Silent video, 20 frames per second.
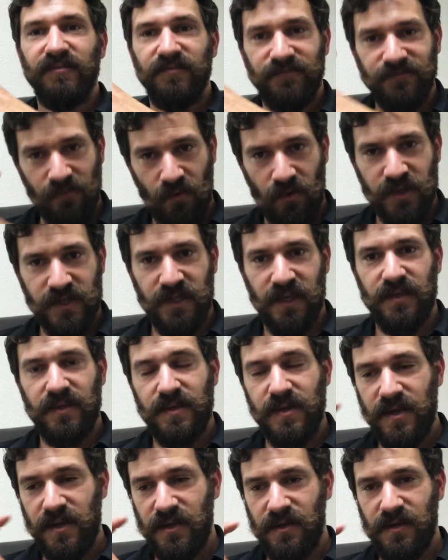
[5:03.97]
force it
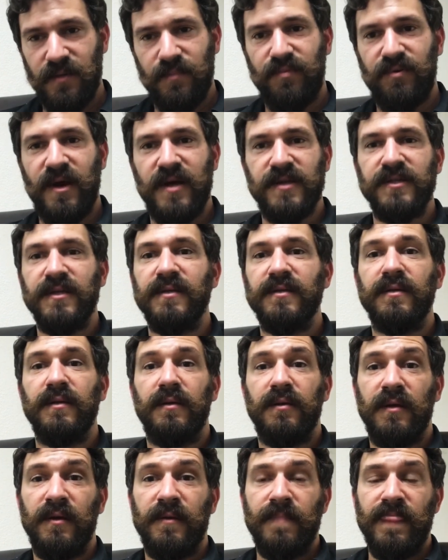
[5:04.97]
into the present,
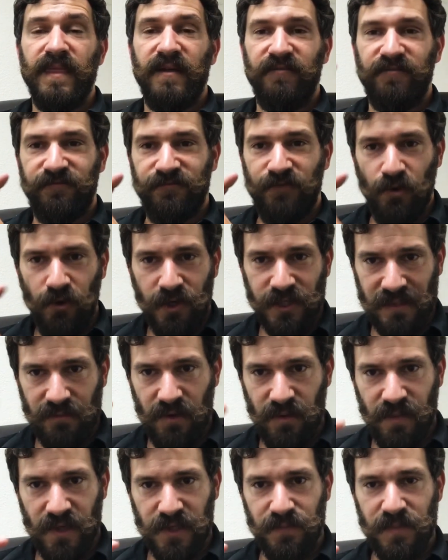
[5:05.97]
focus on
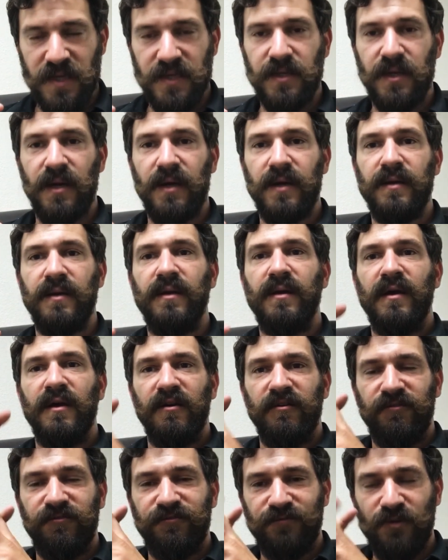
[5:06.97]
what must be done,
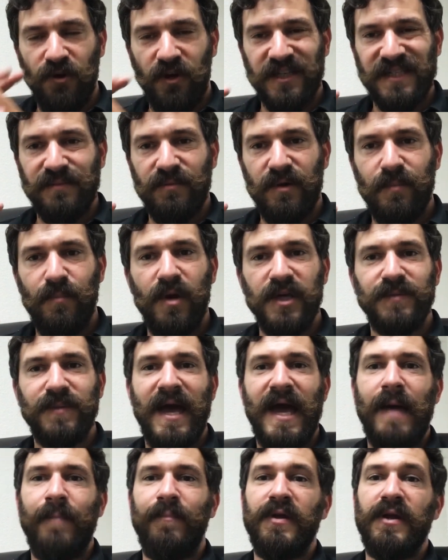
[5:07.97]
focus on what must
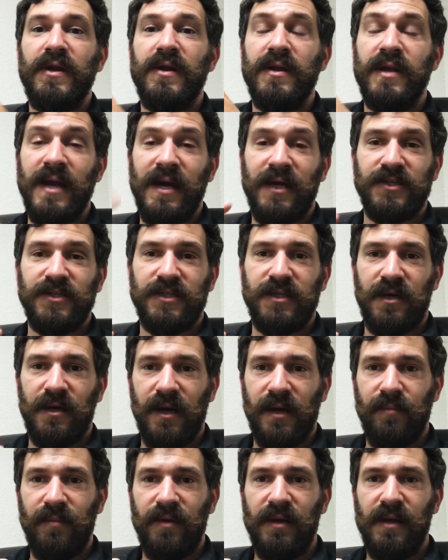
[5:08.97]
happen next
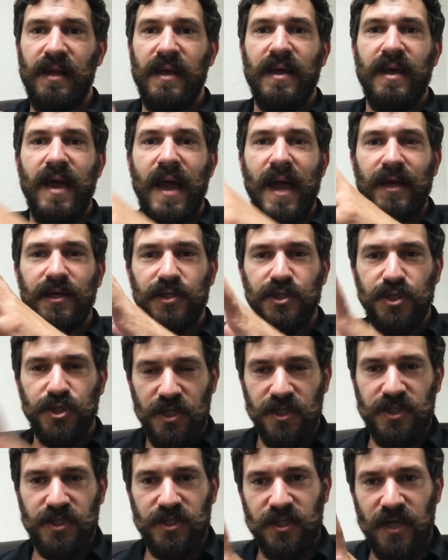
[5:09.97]
time, and
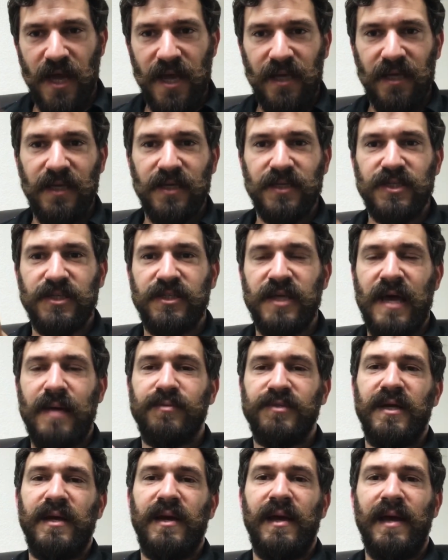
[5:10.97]
just taking
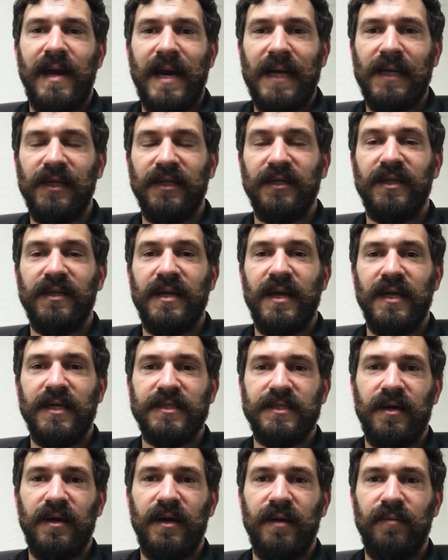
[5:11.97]
steps to handle it the
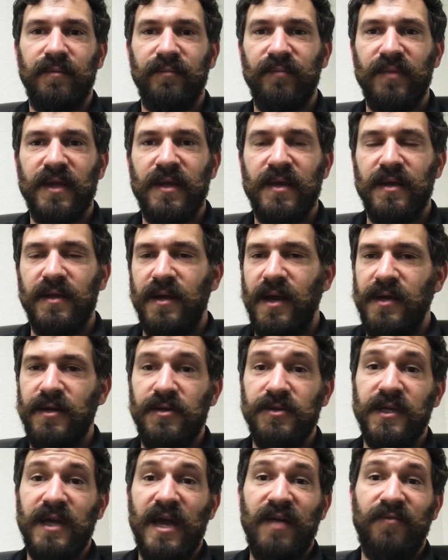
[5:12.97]
next time, and
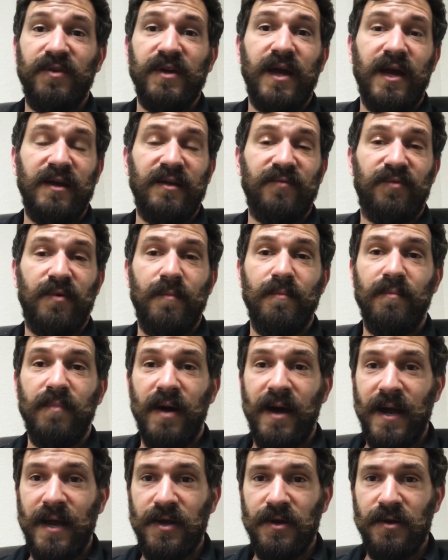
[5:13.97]
using every kind of
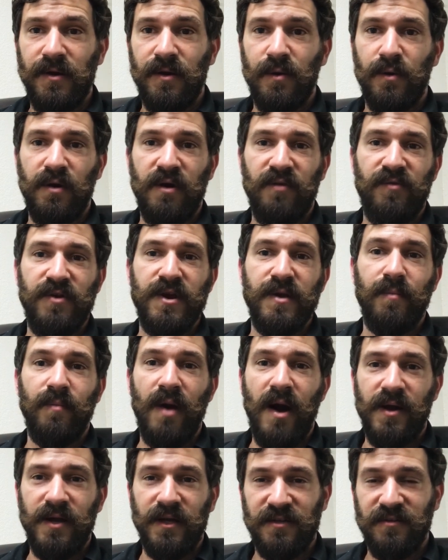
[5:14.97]
reminder or every
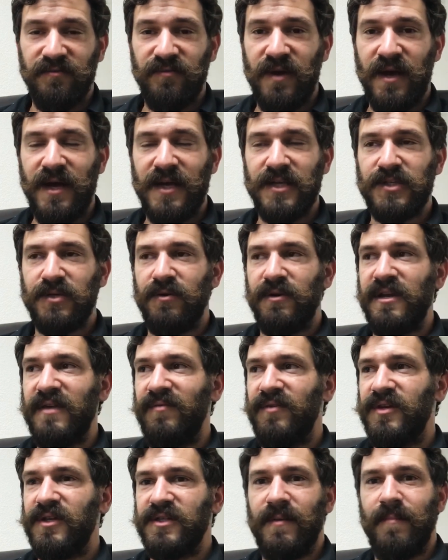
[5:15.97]
mnemonic device or
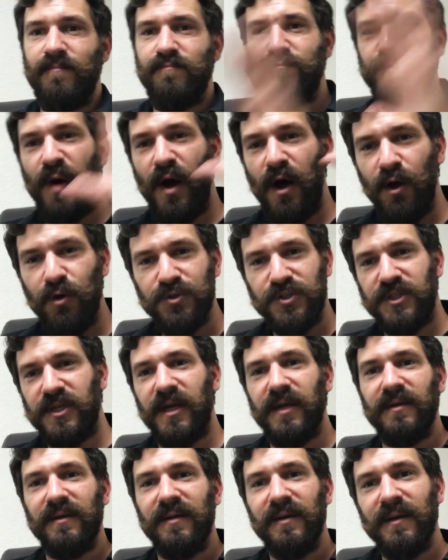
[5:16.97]
even just a post
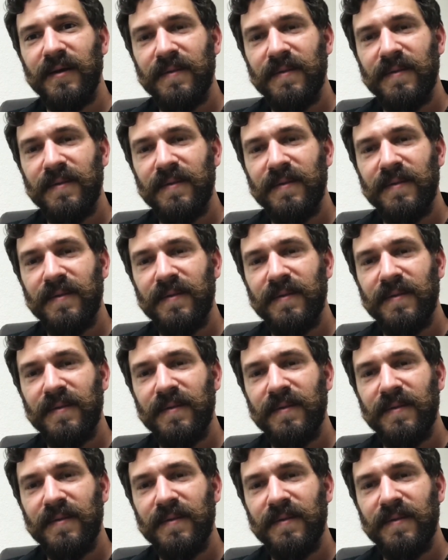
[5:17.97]
it.